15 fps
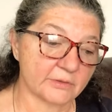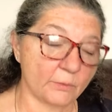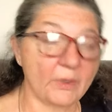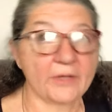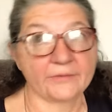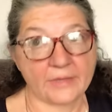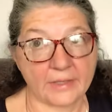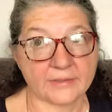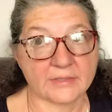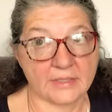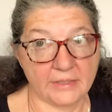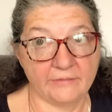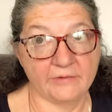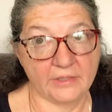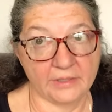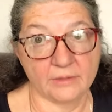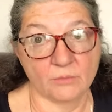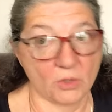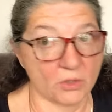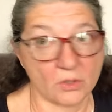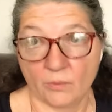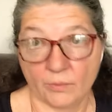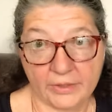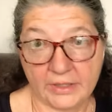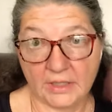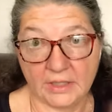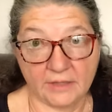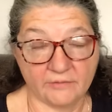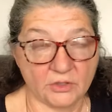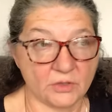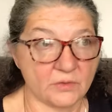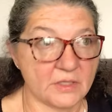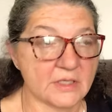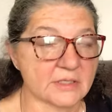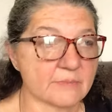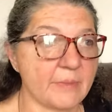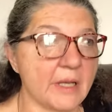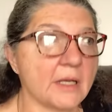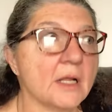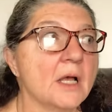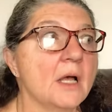well, not even in the motorhome, we didn't even do this, but